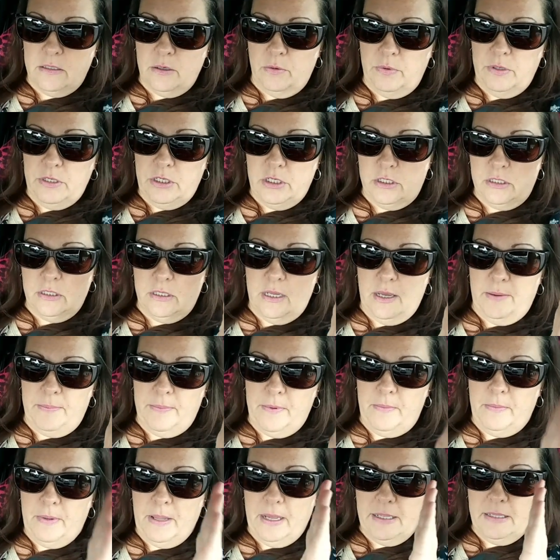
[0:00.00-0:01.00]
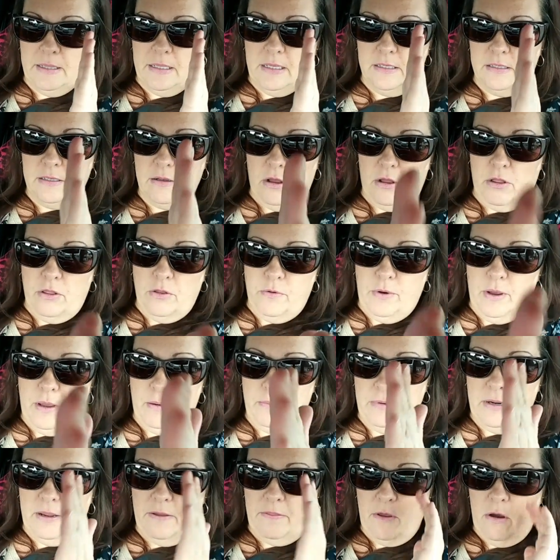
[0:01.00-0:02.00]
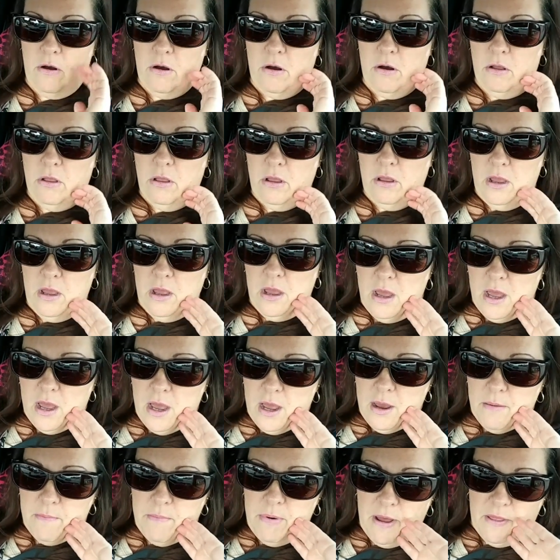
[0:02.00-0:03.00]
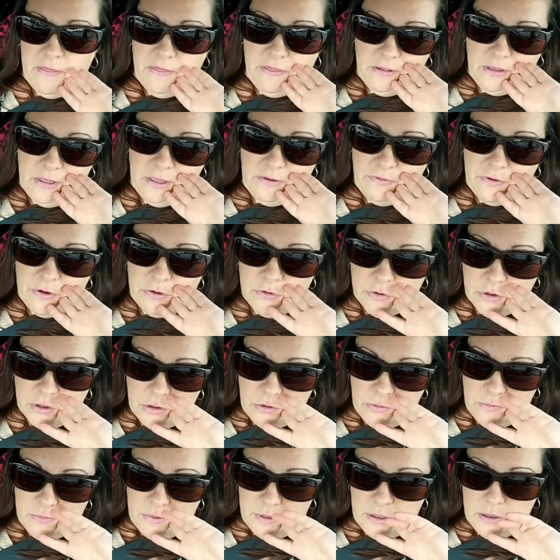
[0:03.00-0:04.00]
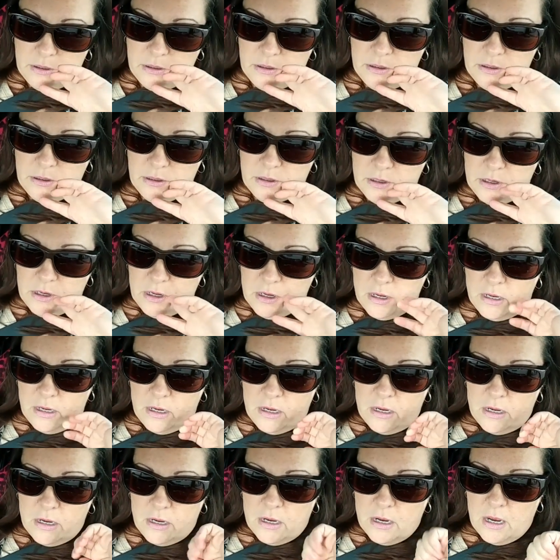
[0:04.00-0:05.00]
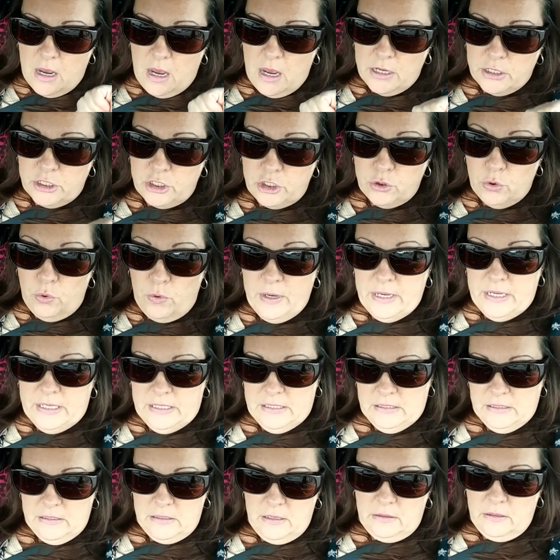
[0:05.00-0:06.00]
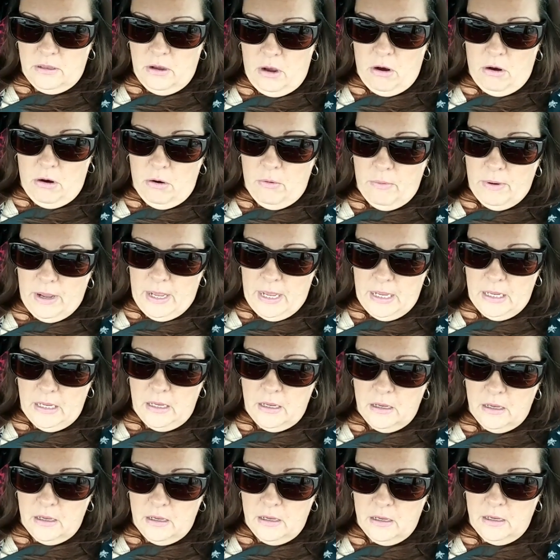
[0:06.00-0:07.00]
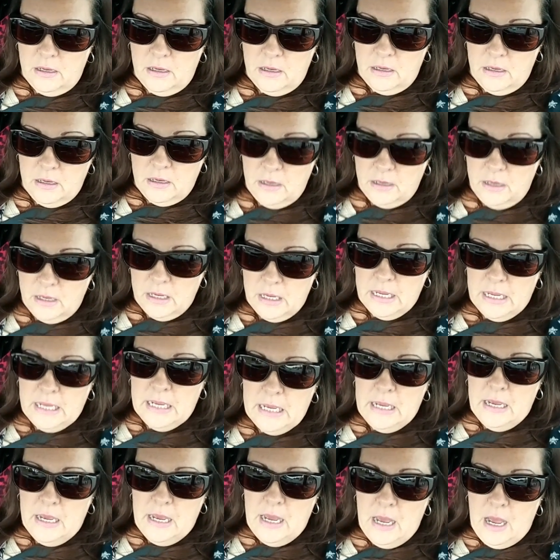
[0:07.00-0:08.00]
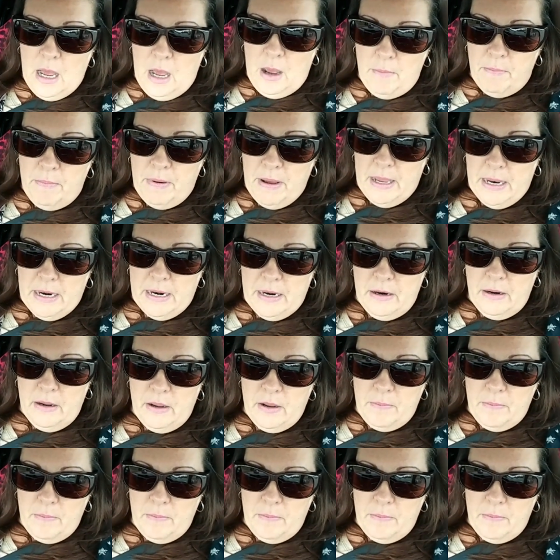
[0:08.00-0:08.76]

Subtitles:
so we just kept them like this all the way up and down the hall. But the living room adjoins the hallway, but